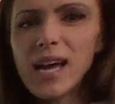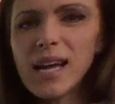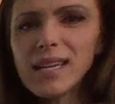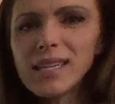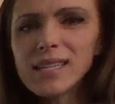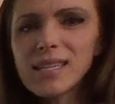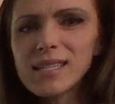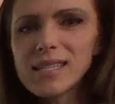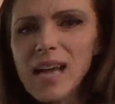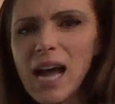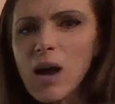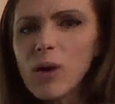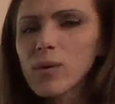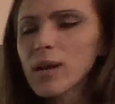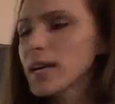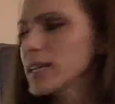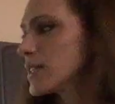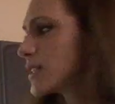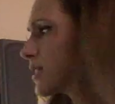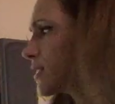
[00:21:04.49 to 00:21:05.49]
I doubt
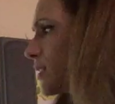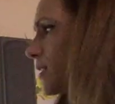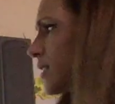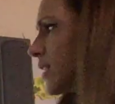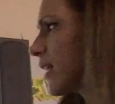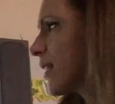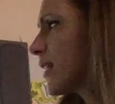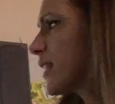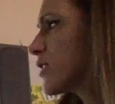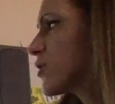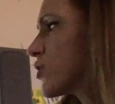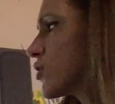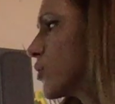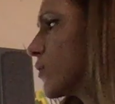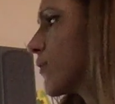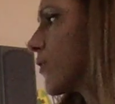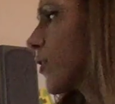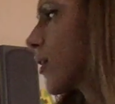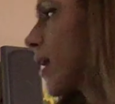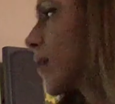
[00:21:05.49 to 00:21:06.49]
it. Nothing's too
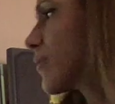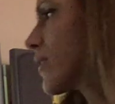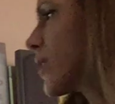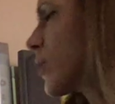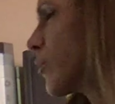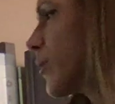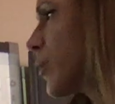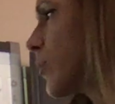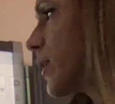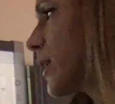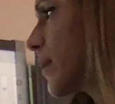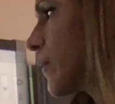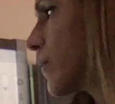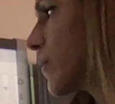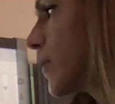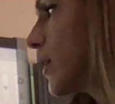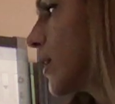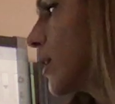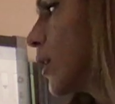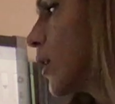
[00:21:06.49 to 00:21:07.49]
far out. The only one I'm
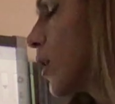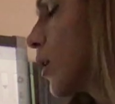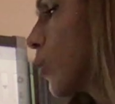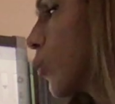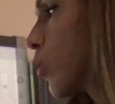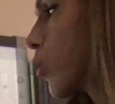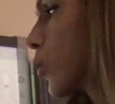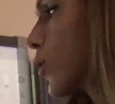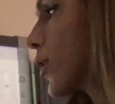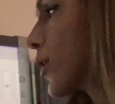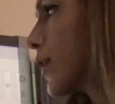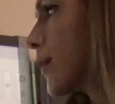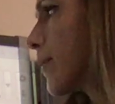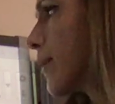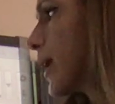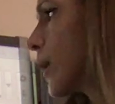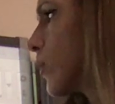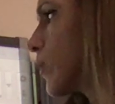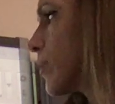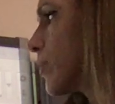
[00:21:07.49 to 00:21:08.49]
worried
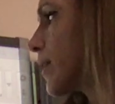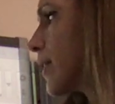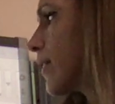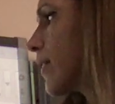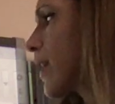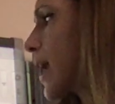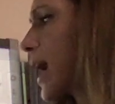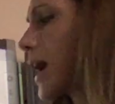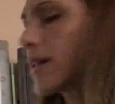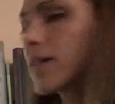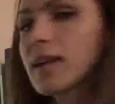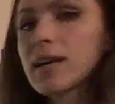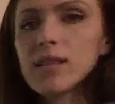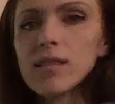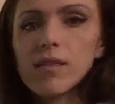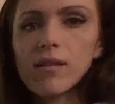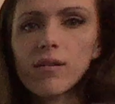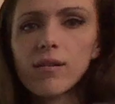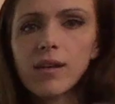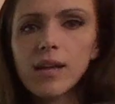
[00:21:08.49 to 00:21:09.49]
about would be that
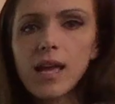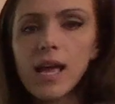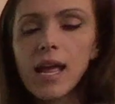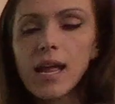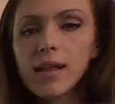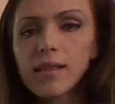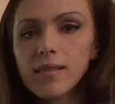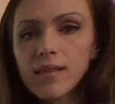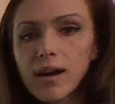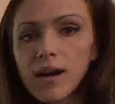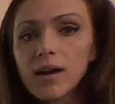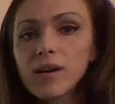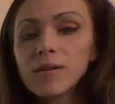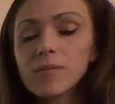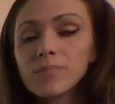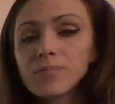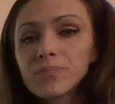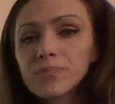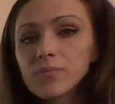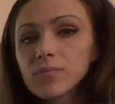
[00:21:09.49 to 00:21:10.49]
38 there.
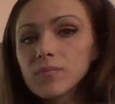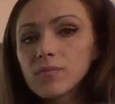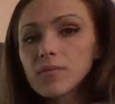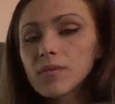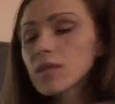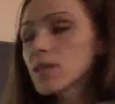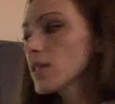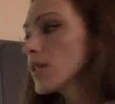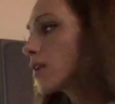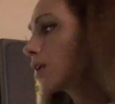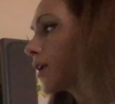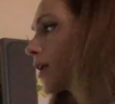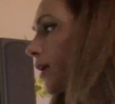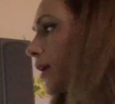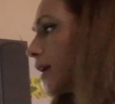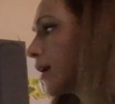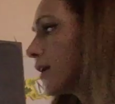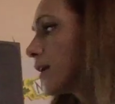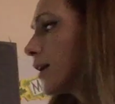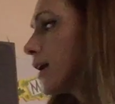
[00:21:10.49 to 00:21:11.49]

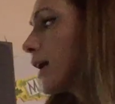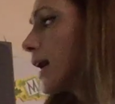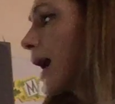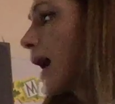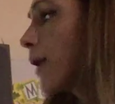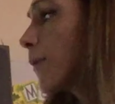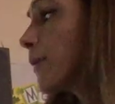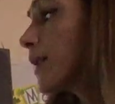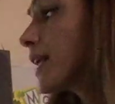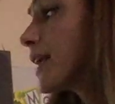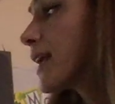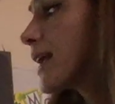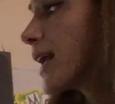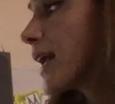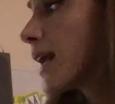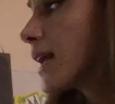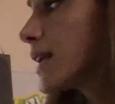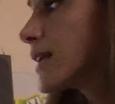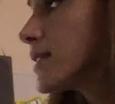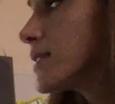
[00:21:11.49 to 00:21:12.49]
How many
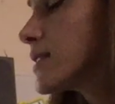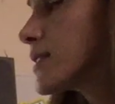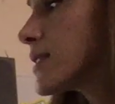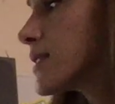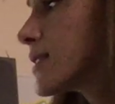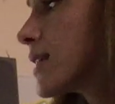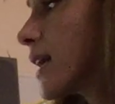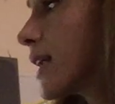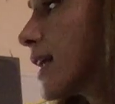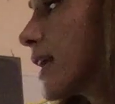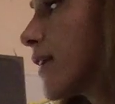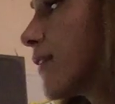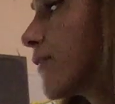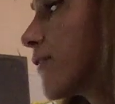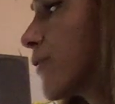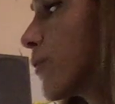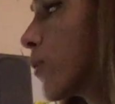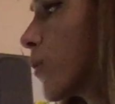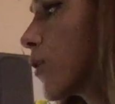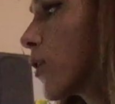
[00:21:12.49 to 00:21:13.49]
kids studied
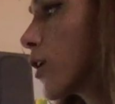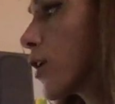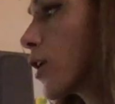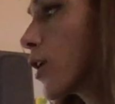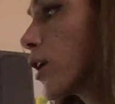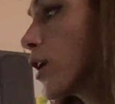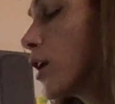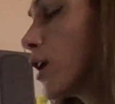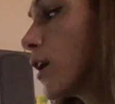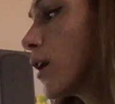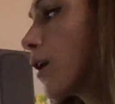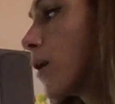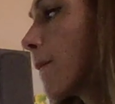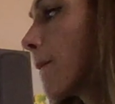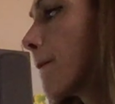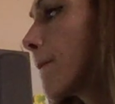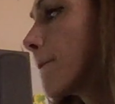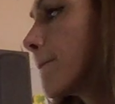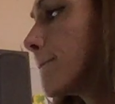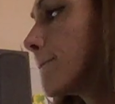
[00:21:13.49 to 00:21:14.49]
for
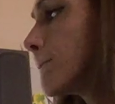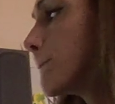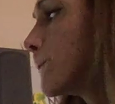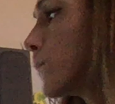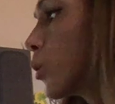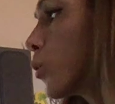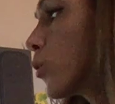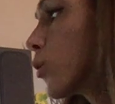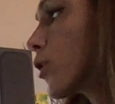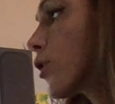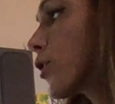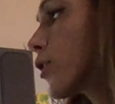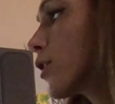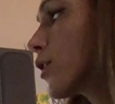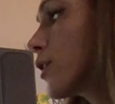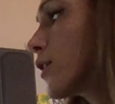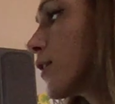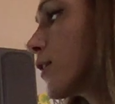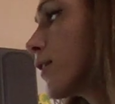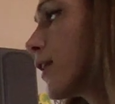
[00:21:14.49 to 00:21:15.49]

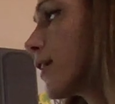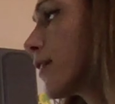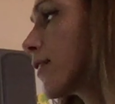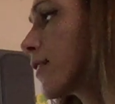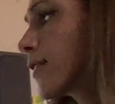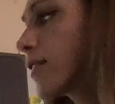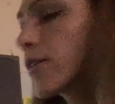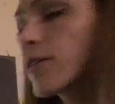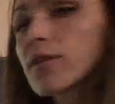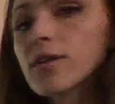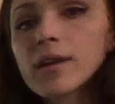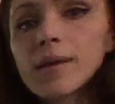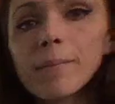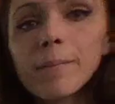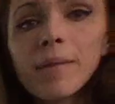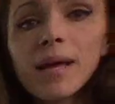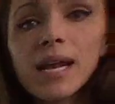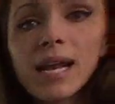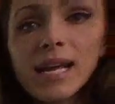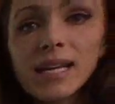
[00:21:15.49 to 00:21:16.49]
more than 30
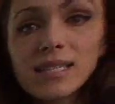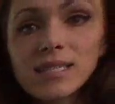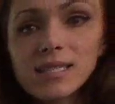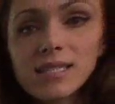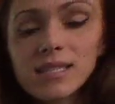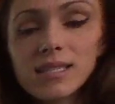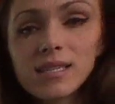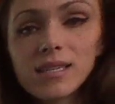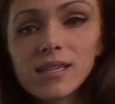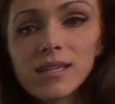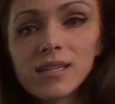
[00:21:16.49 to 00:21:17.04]
minutes?